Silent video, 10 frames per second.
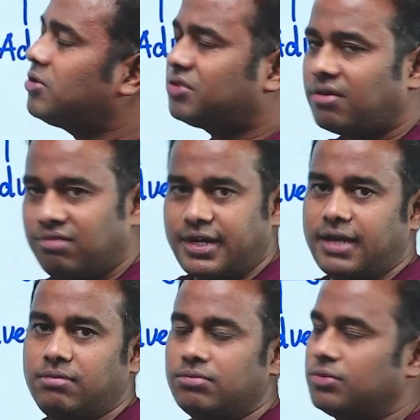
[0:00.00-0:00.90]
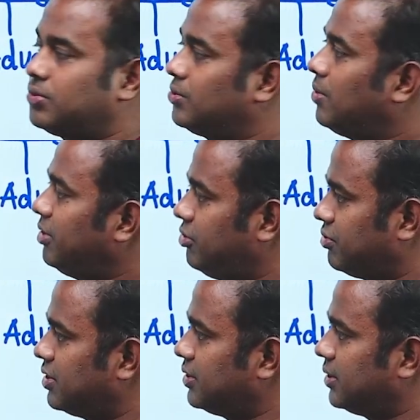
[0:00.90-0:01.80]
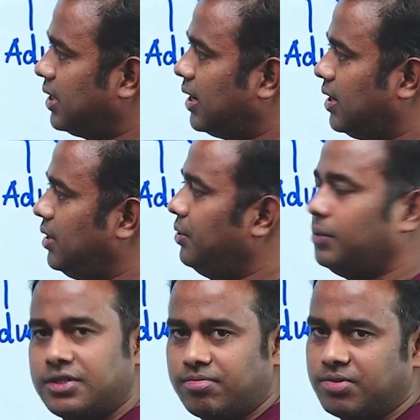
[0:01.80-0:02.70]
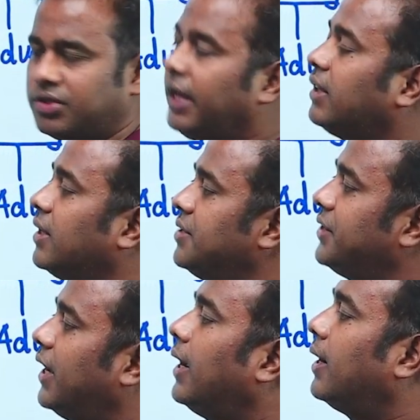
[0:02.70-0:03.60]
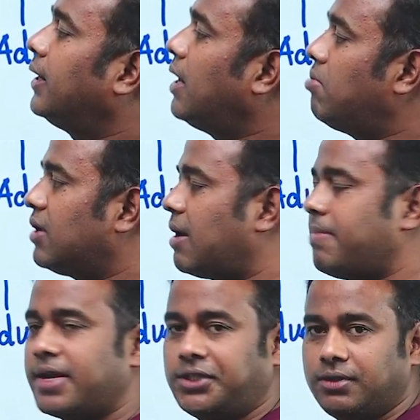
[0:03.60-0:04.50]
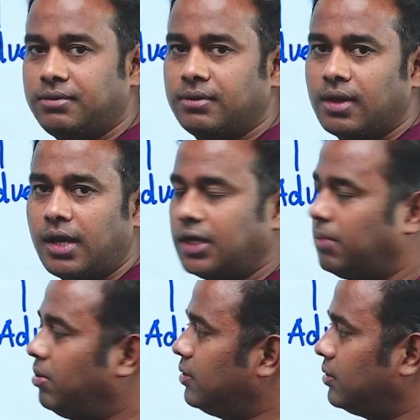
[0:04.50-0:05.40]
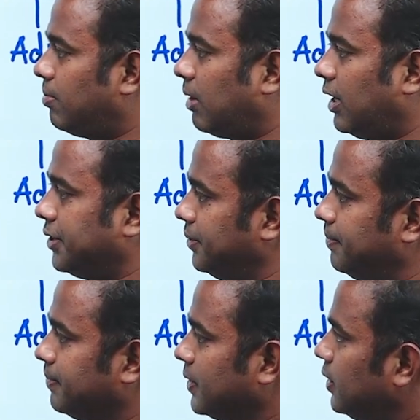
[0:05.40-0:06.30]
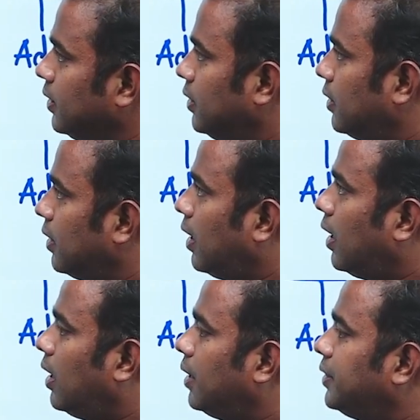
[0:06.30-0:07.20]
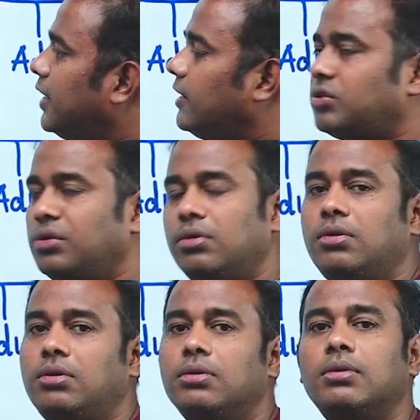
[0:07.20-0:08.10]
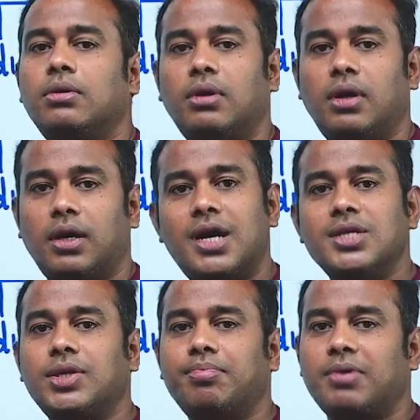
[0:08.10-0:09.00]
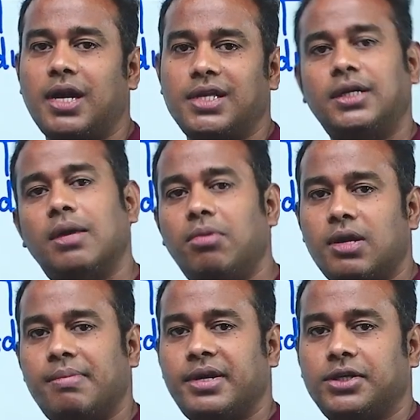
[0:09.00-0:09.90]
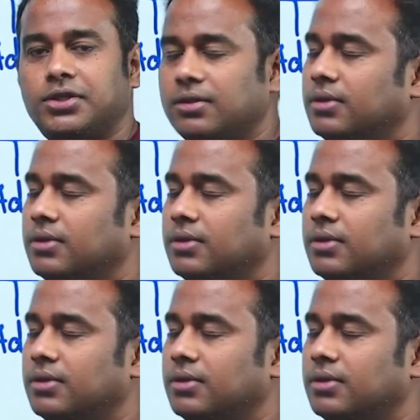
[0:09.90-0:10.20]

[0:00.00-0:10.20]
of the time, so many students do this mistake. That is a double comparison or double superlative. There is no concept called as a double comparison.